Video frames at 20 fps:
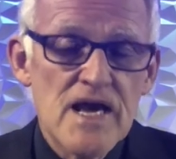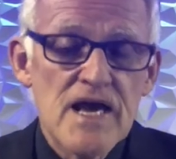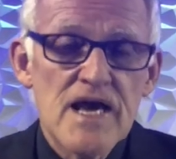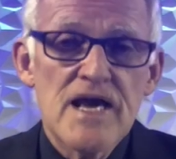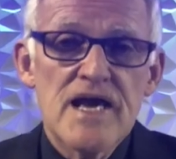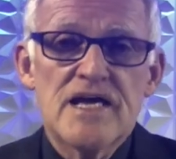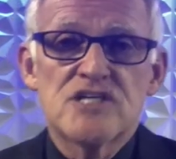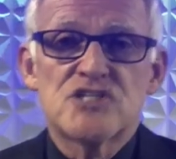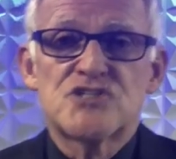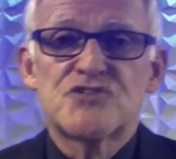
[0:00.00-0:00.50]

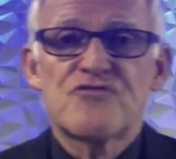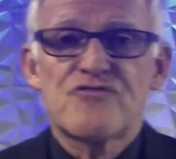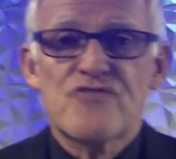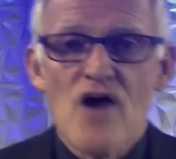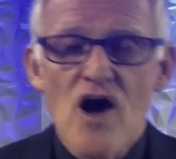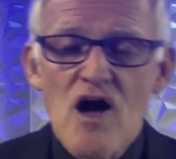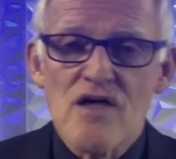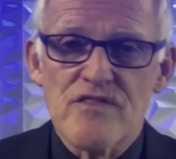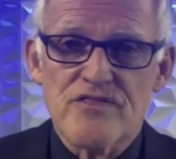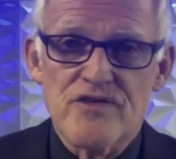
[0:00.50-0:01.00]
His
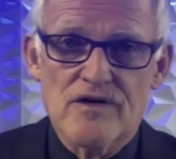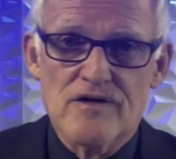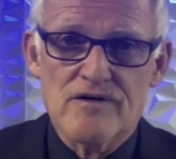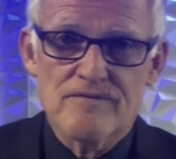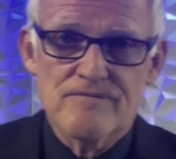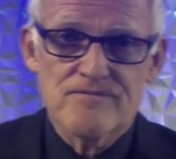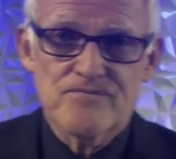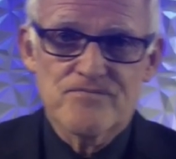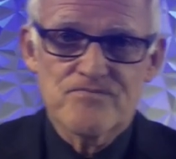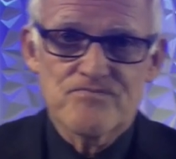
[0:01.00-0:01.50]
father
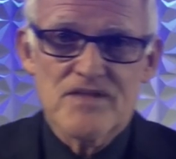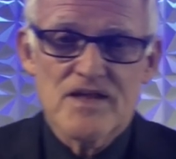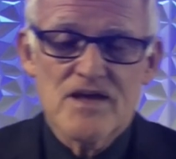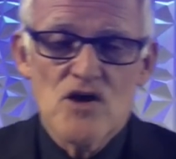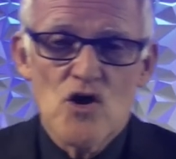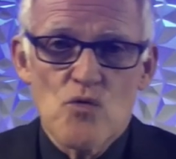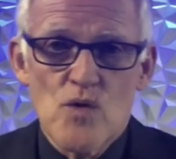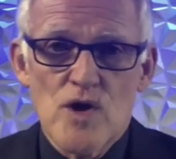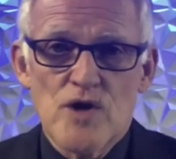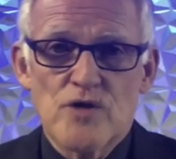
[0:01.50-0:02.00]

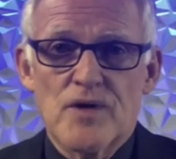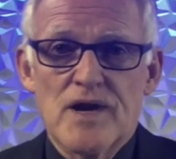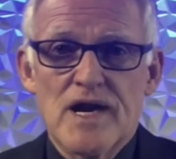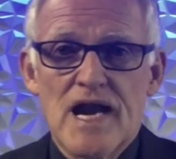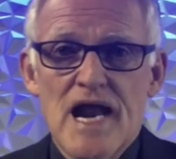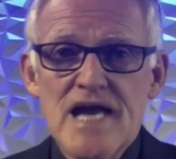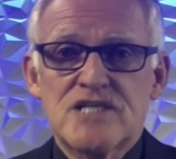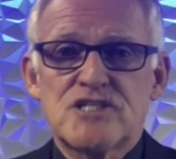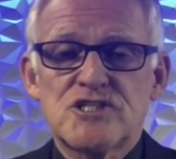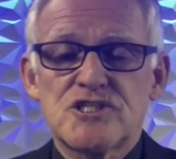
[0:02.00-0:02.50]
when
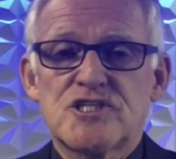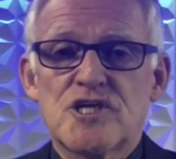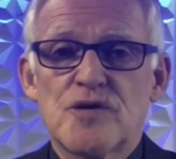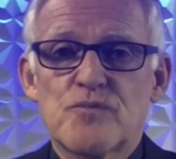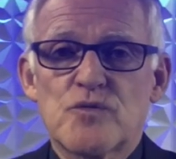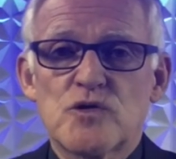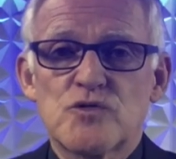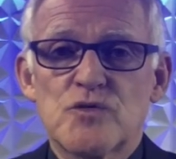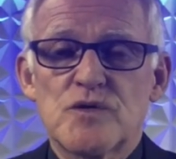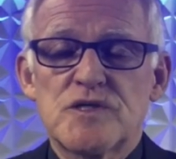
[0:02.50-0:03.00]
relationship
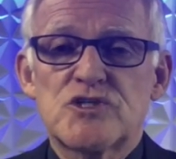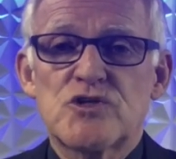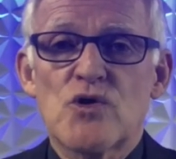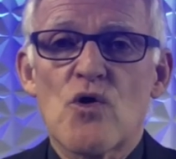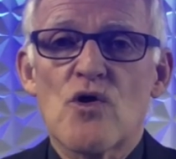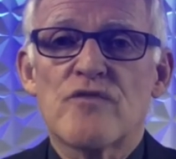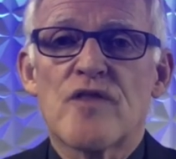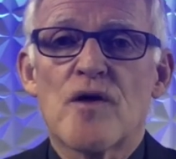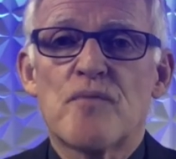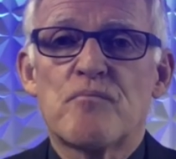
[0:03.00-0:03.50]
was
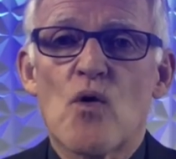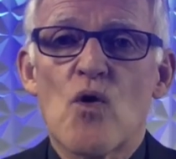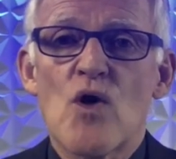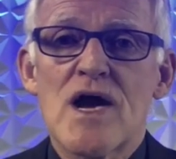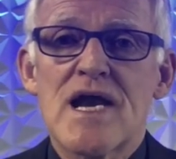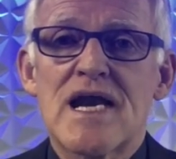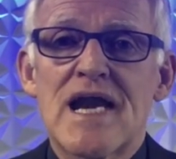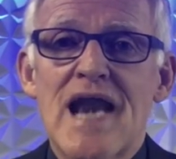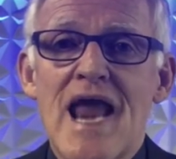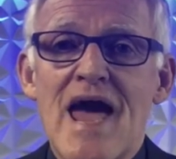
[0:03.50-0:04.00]
restored, the
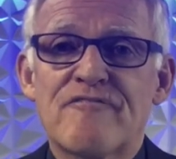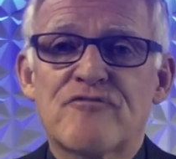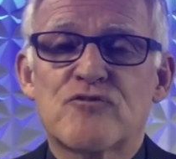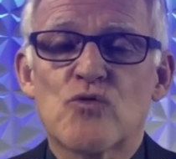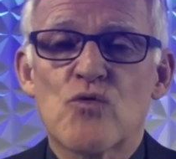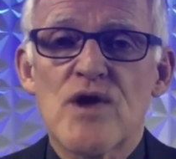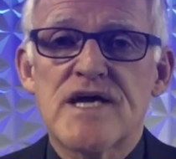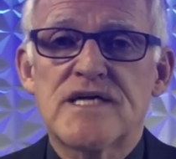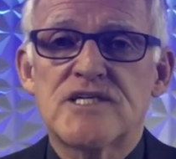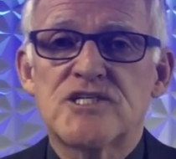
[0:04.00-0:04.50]
boy left
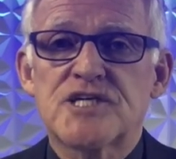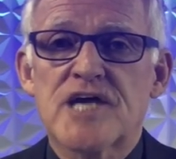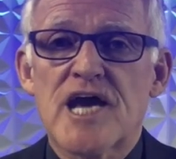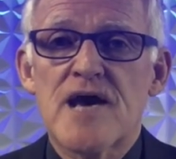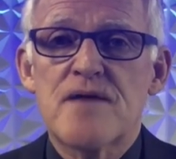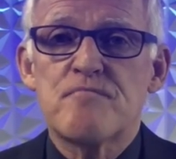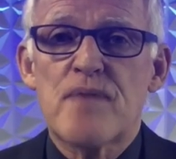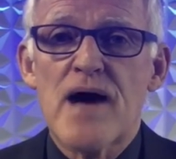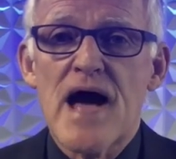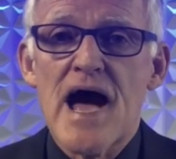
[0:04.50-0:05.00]
rich,
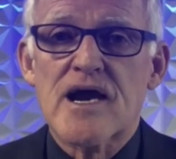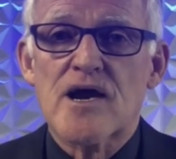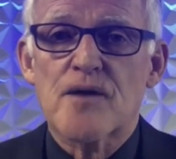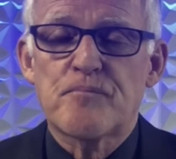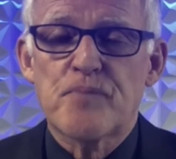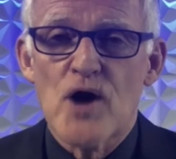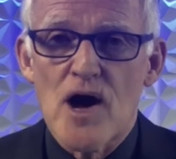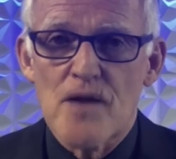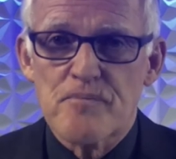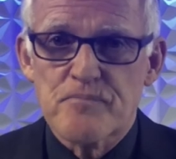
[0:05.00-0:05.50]
came back a
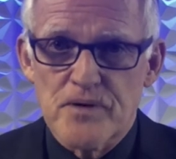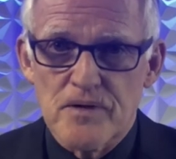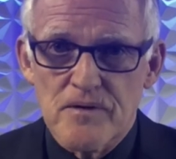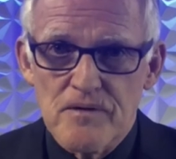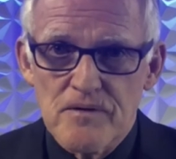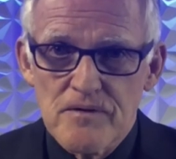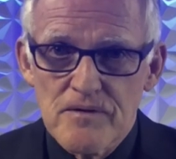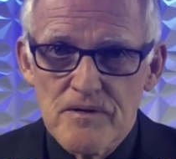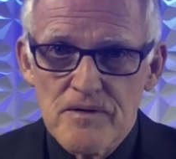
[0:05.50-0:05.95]
pauper.